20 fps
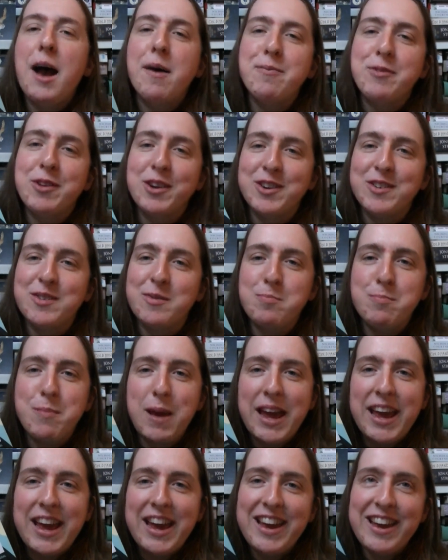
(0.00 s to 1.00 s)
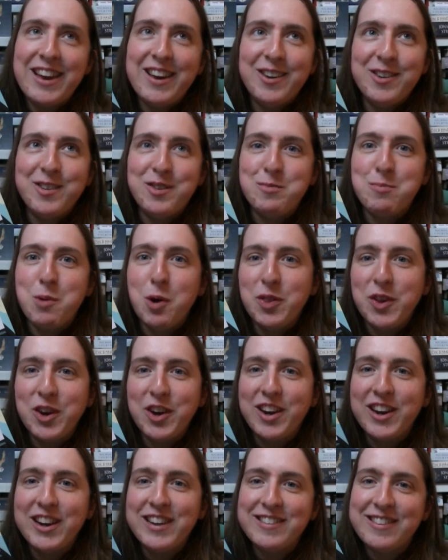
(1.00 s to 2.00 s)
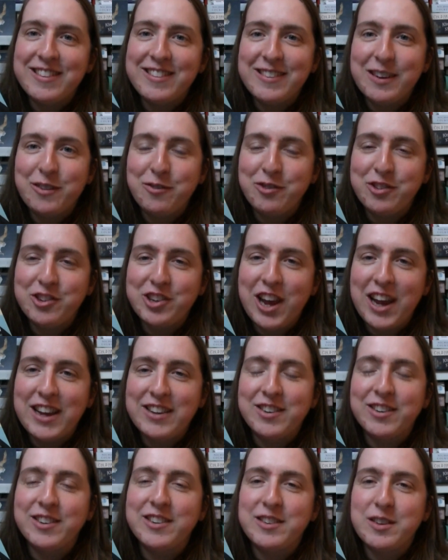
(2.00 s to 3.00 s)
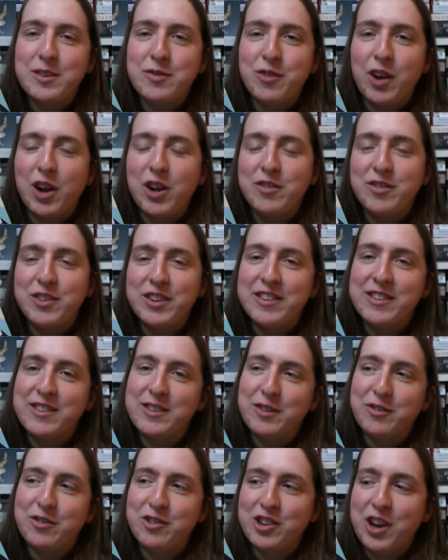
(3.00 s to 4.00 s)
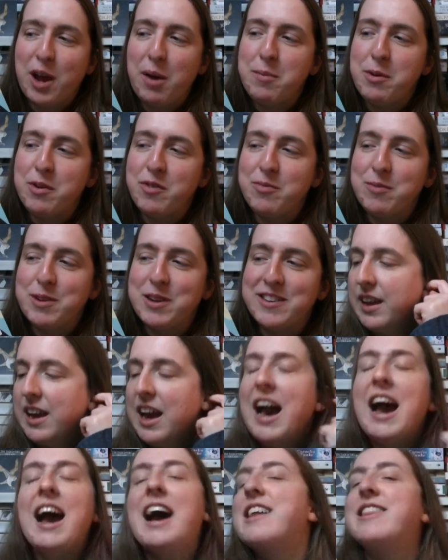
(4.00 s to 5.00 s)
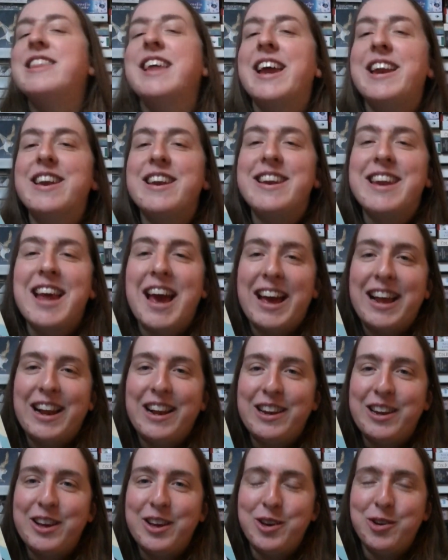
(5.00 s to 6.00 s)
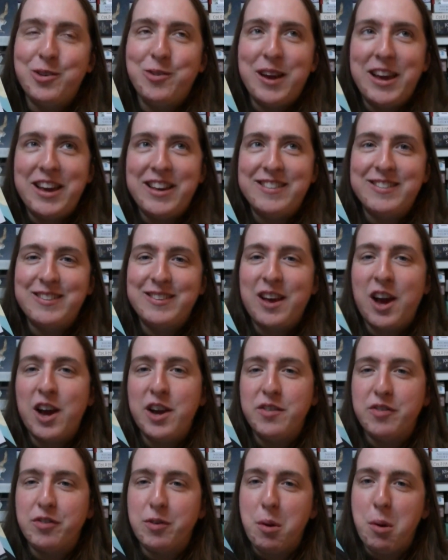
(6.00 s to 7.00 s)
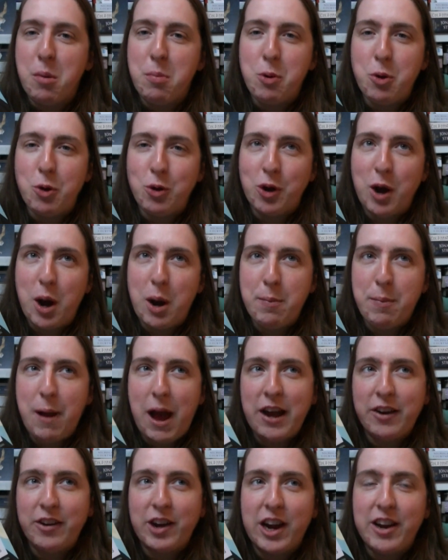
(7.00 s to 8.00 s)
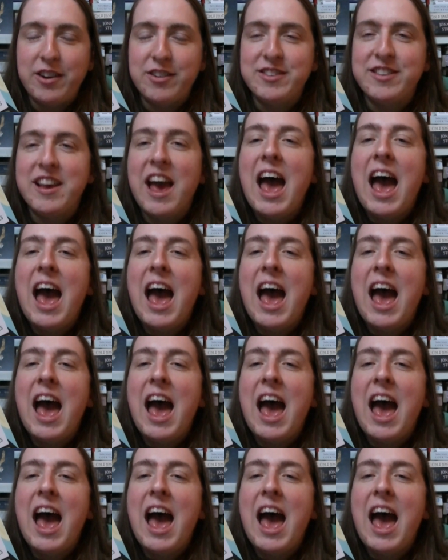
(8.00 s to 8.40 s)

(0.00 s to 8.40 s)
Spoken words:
There's May, whose mother is a suffragette or is involved in the suffragette movement, and then Nell, who is kind of from a poorer background.